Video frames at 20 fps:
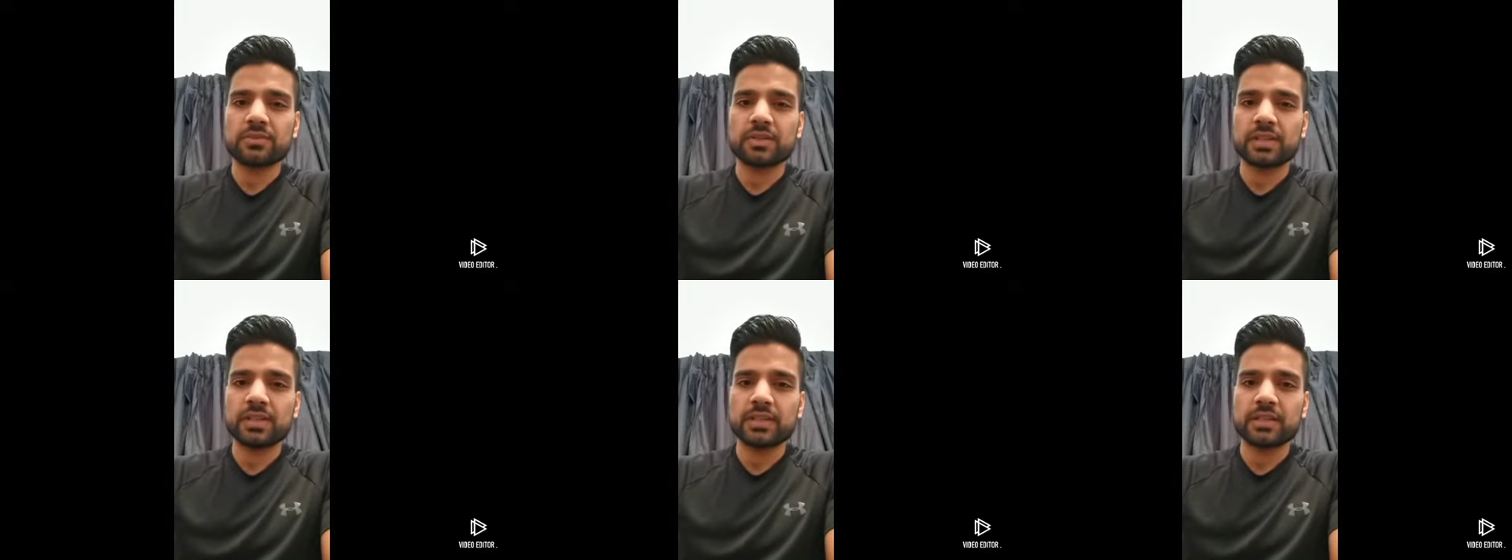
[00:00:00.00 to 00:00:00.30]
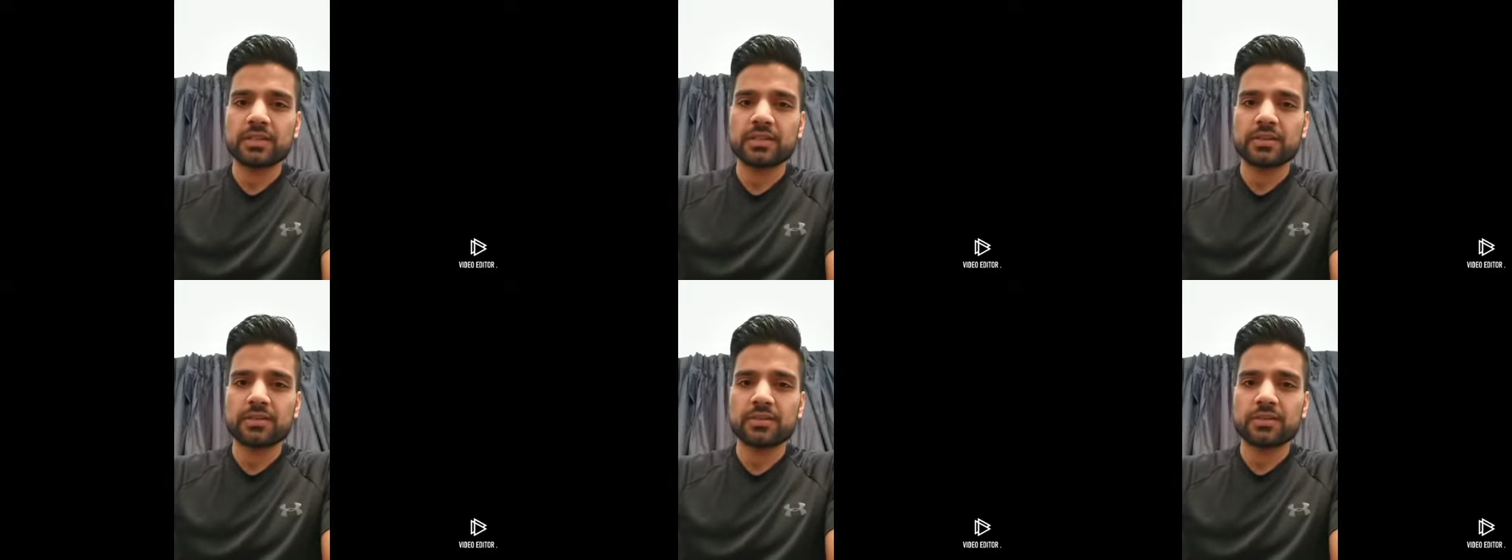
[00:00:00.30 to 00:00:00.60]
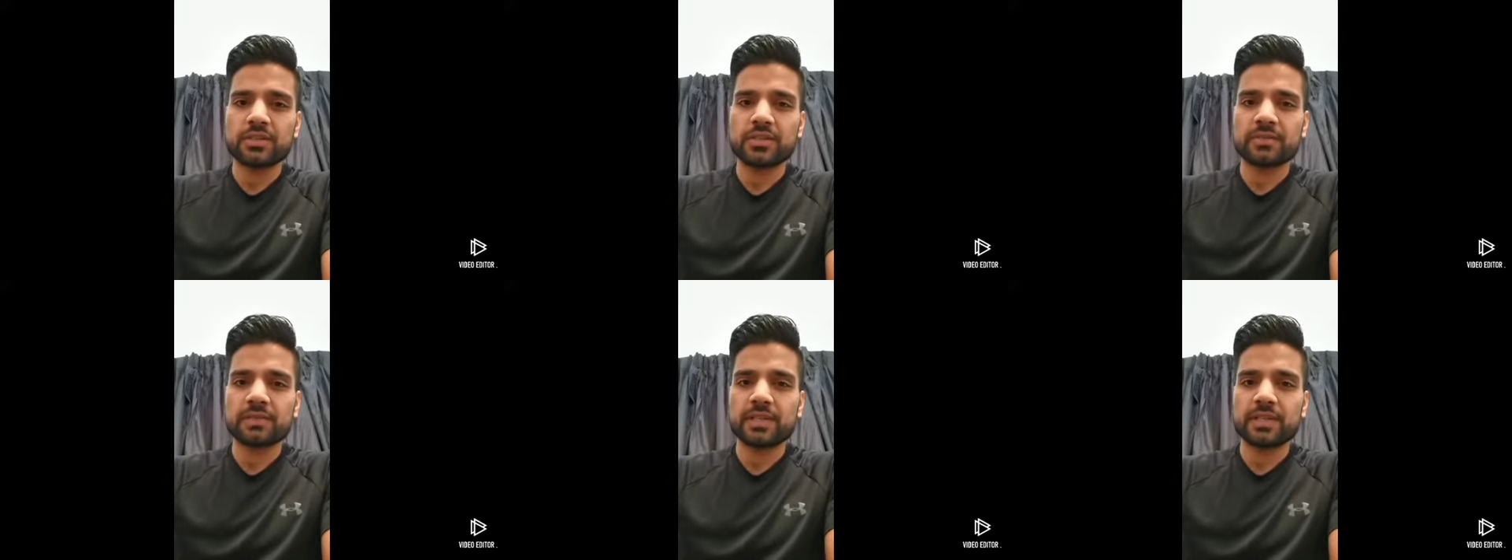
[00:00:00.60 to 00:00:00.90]
to like their
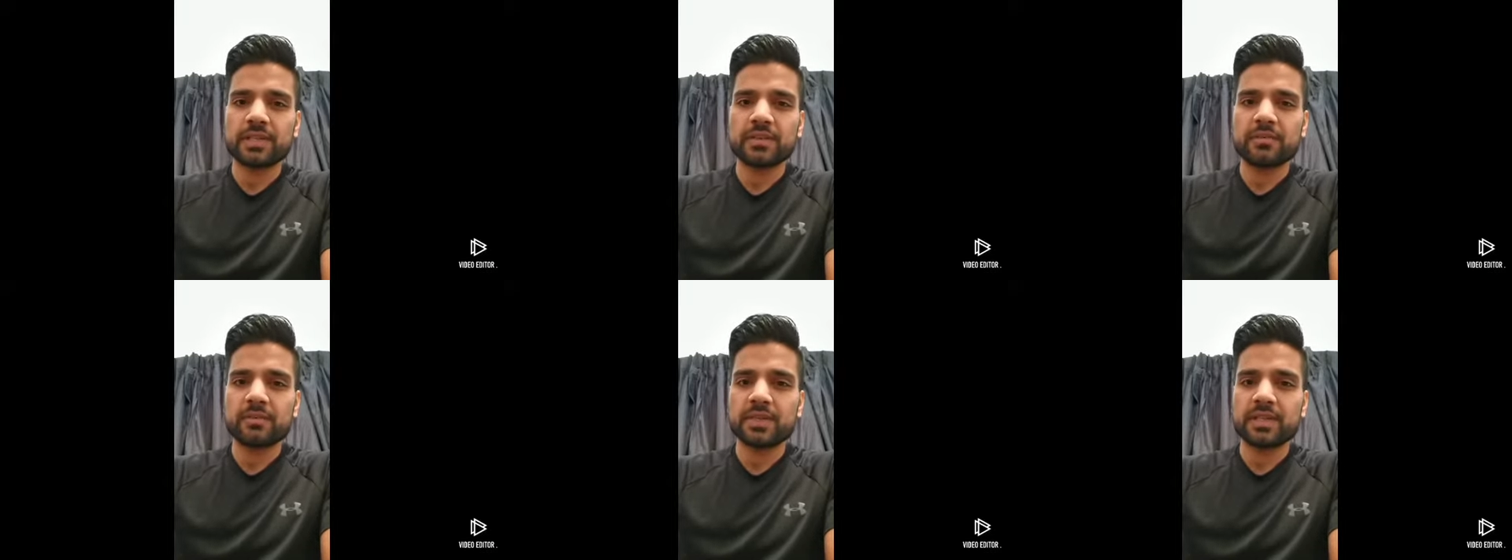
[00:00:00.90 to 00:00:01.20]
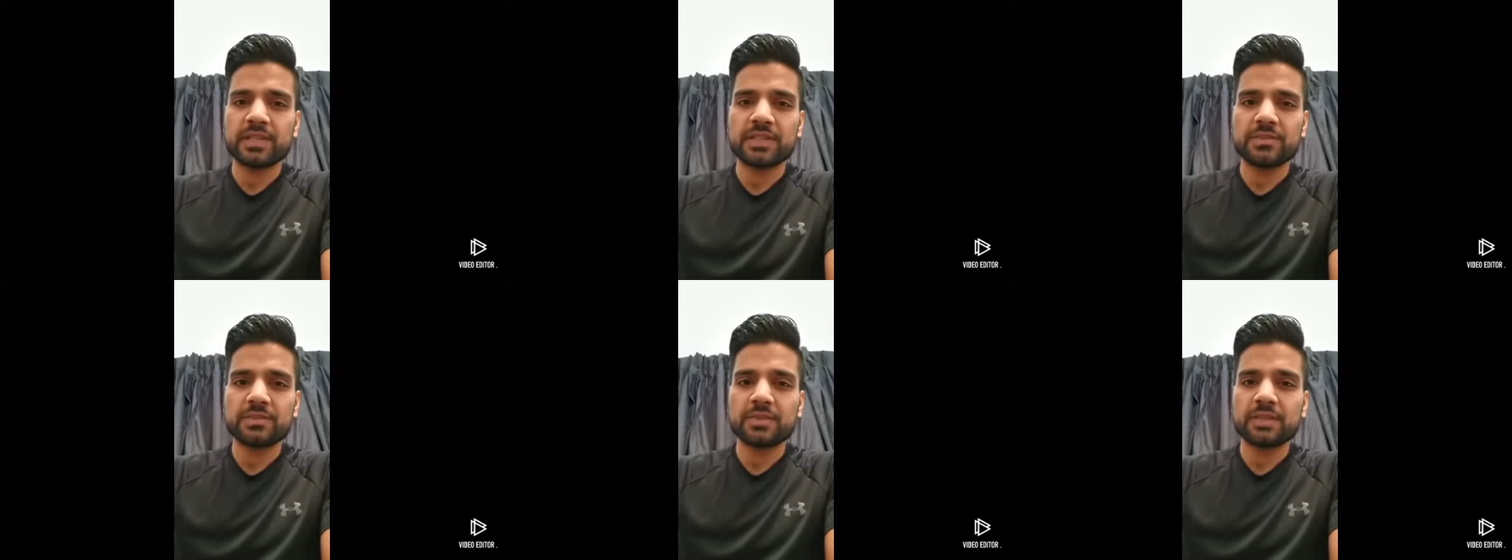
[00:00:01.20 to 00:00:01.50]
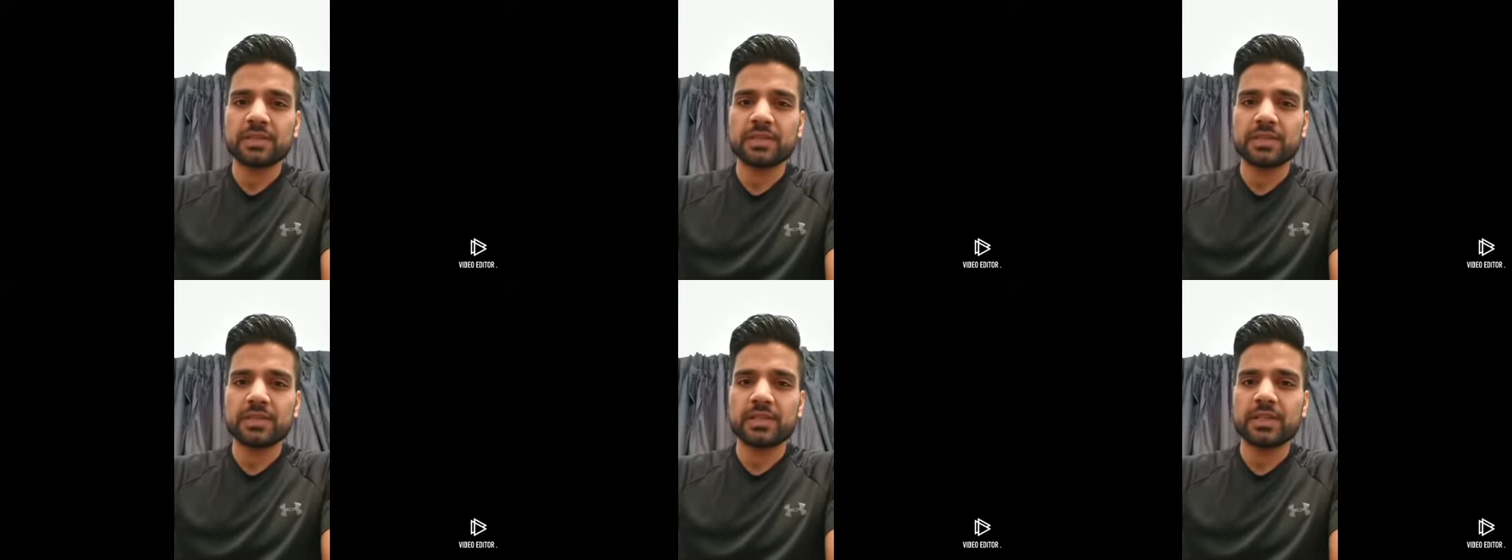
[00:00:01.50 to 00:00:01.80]
cost effective
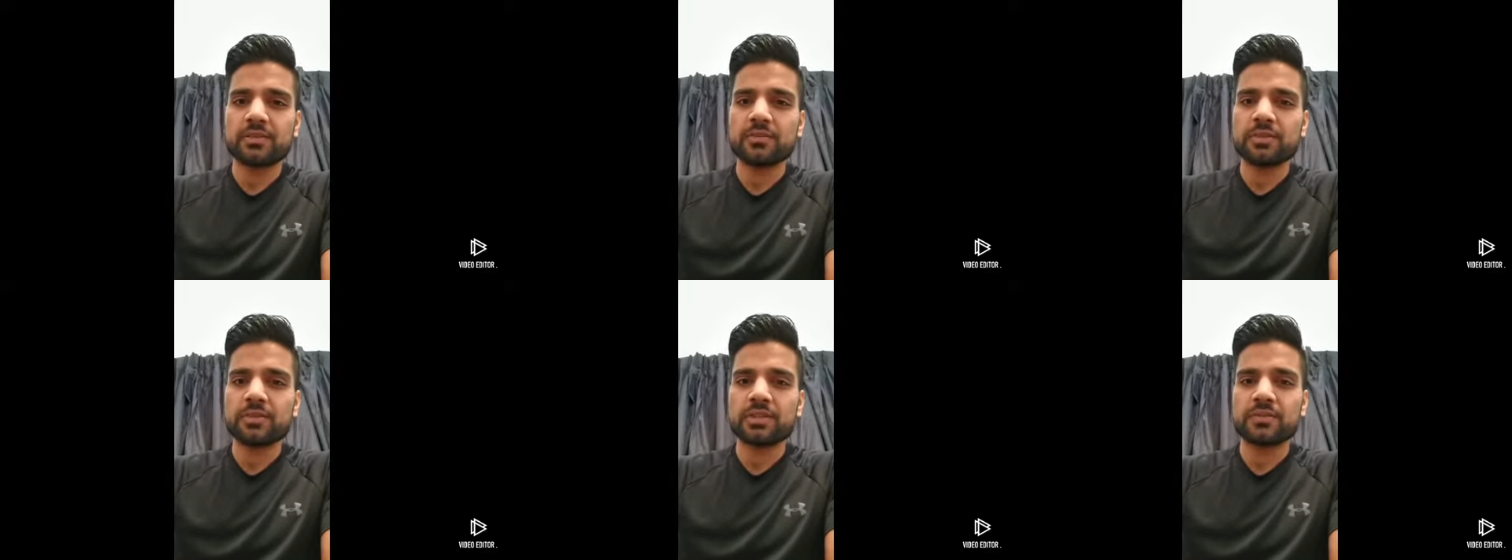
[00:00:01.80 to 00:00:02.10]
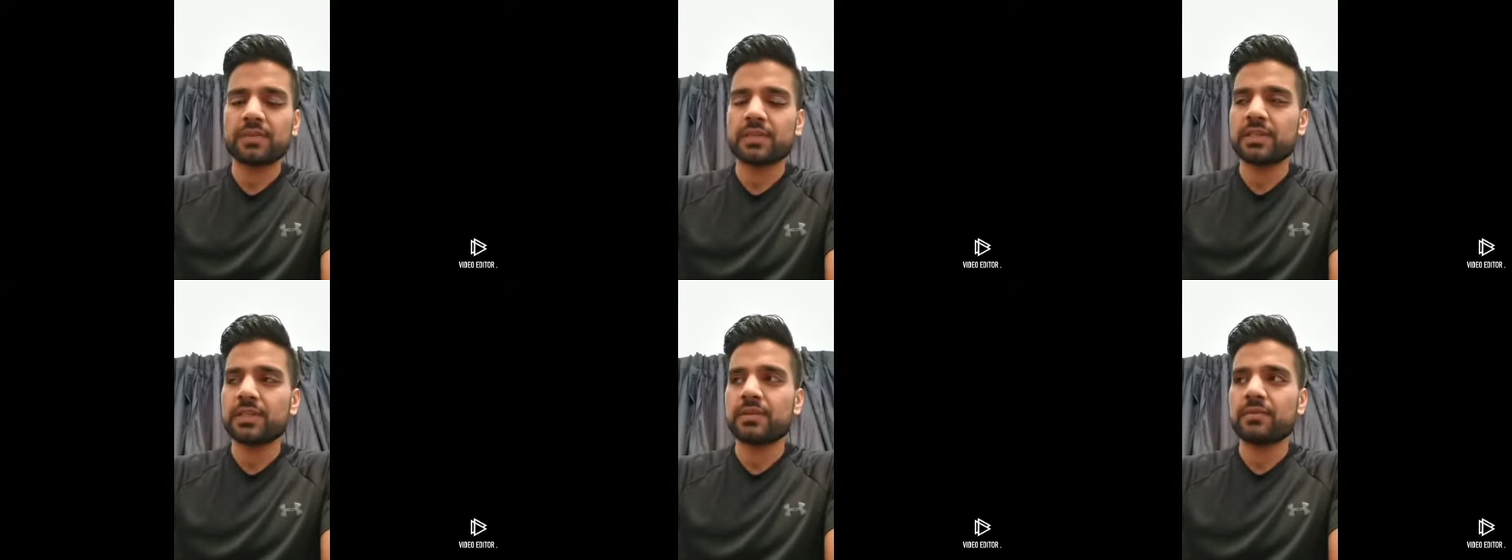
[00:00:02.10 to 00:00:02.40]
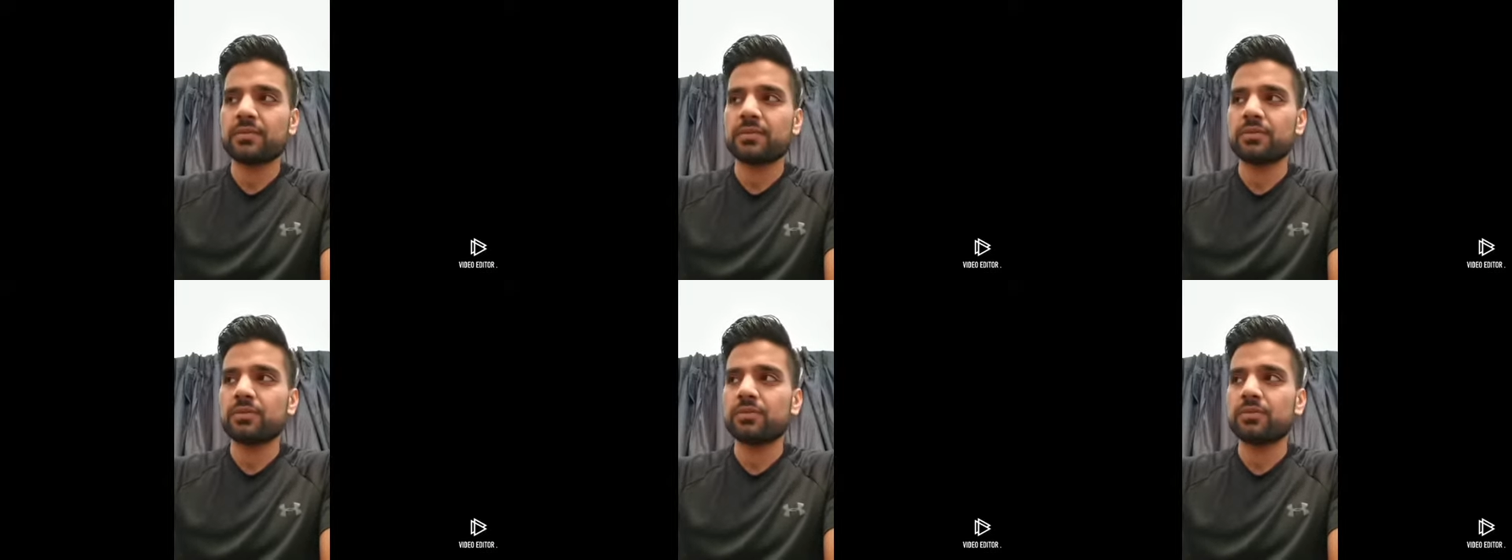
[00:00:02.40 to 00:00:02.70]
management, like cost
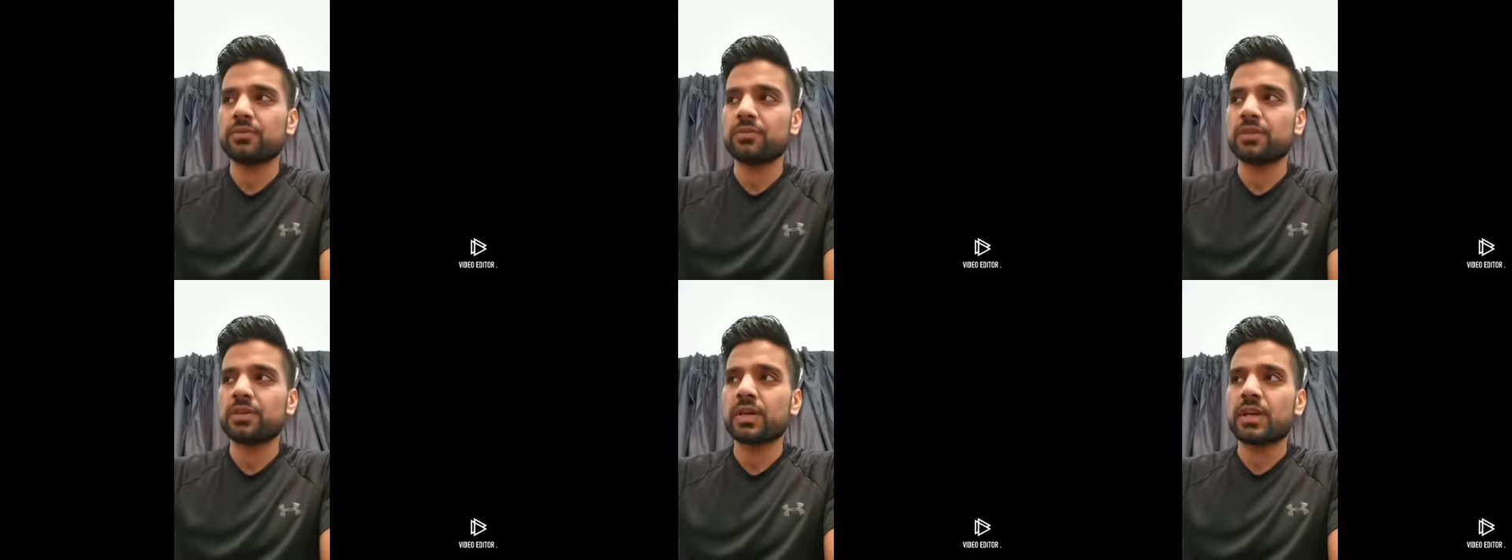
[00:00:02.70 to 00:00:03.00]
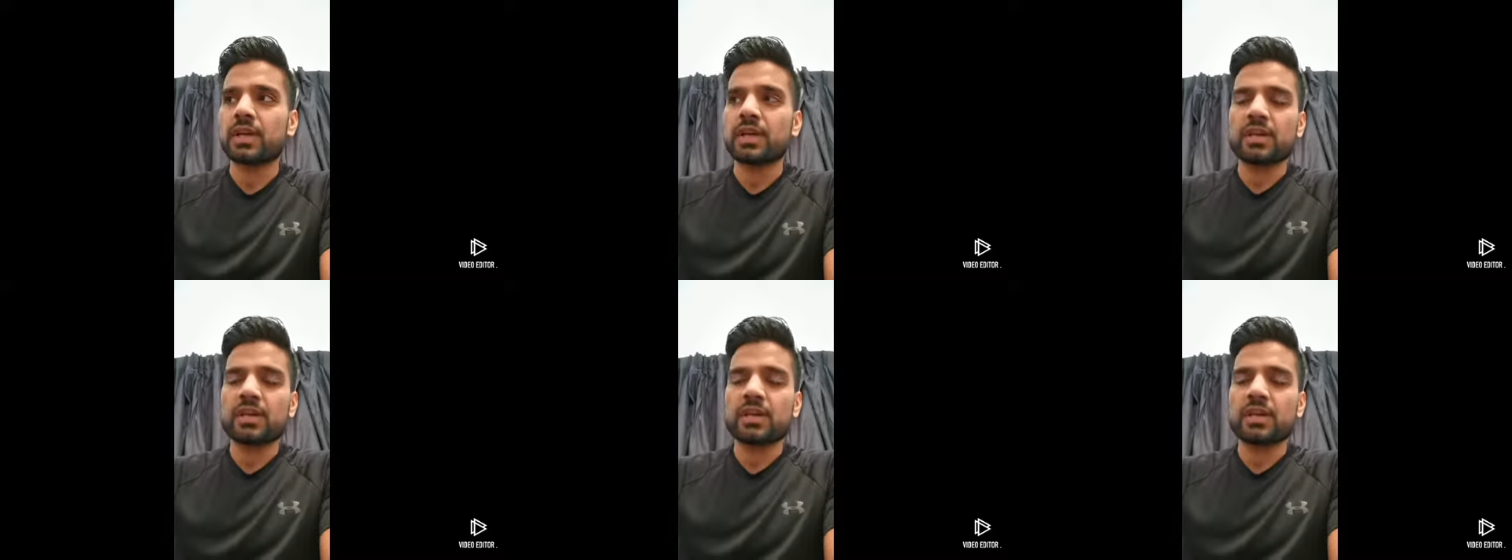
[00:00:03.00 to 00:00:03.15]
effective route,